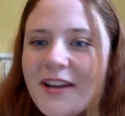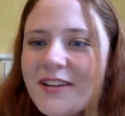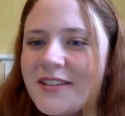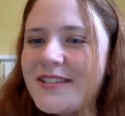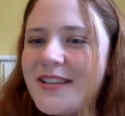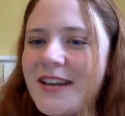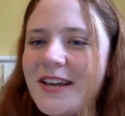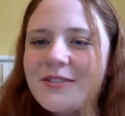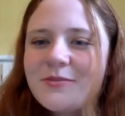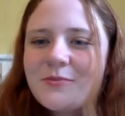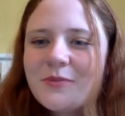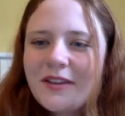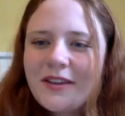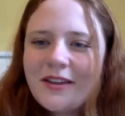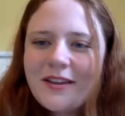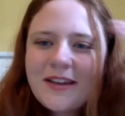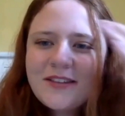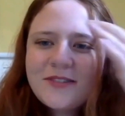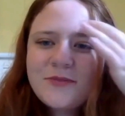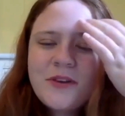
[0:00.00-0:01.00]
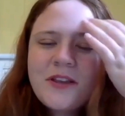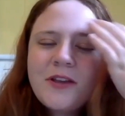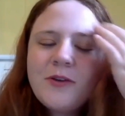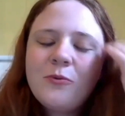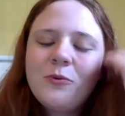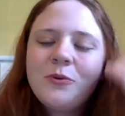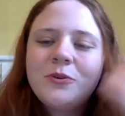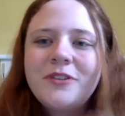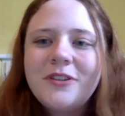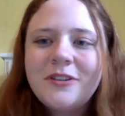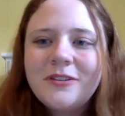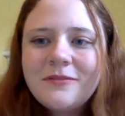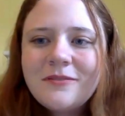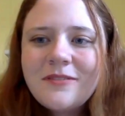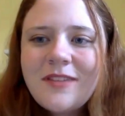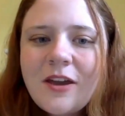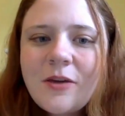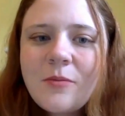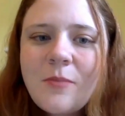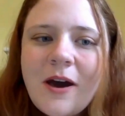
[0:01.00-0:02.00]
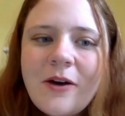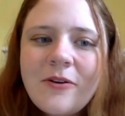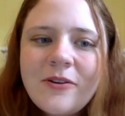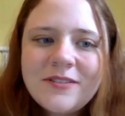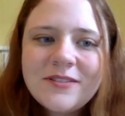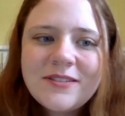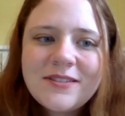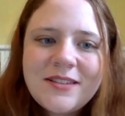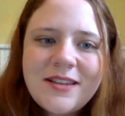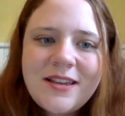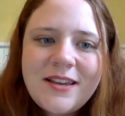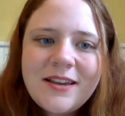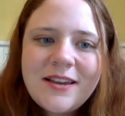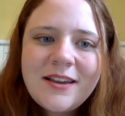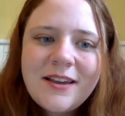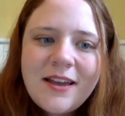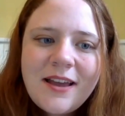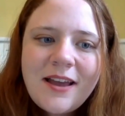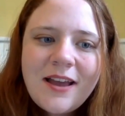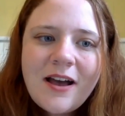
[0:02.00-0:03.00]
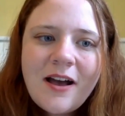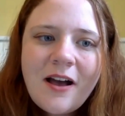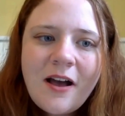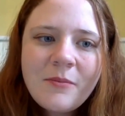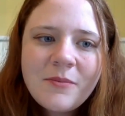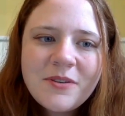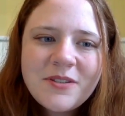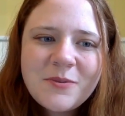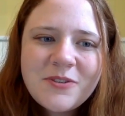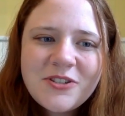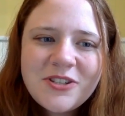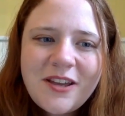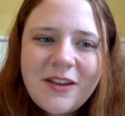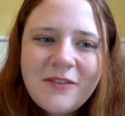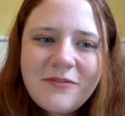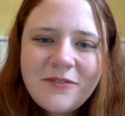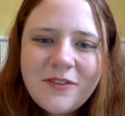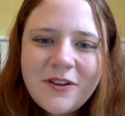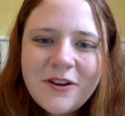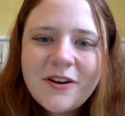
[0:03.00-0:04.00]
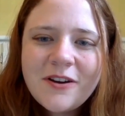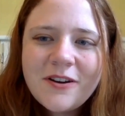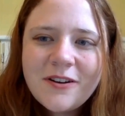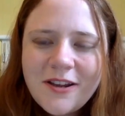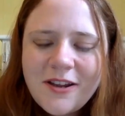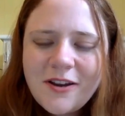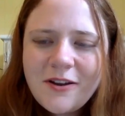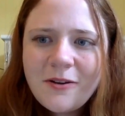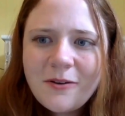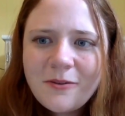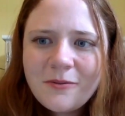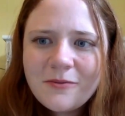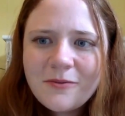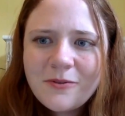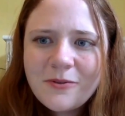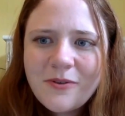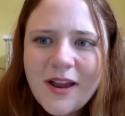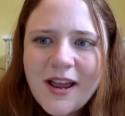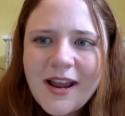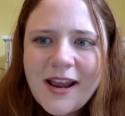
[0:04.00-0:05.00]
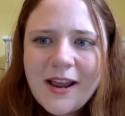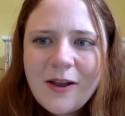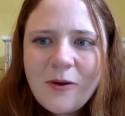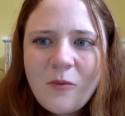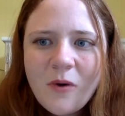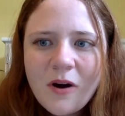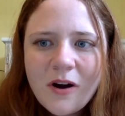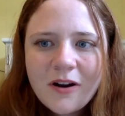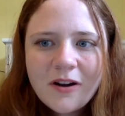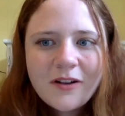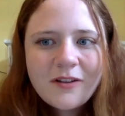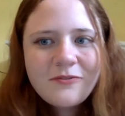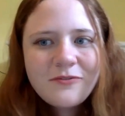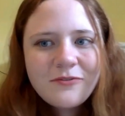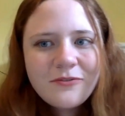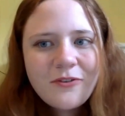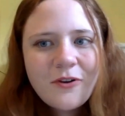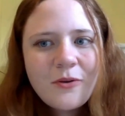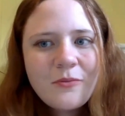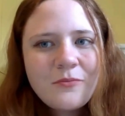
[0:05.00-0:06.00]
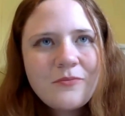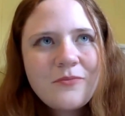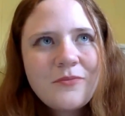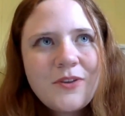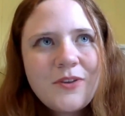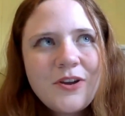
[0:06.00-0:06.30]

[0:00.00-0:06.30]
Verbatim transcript: i just think it's really it's really cool to think about and see um, especially if you're you know creating work from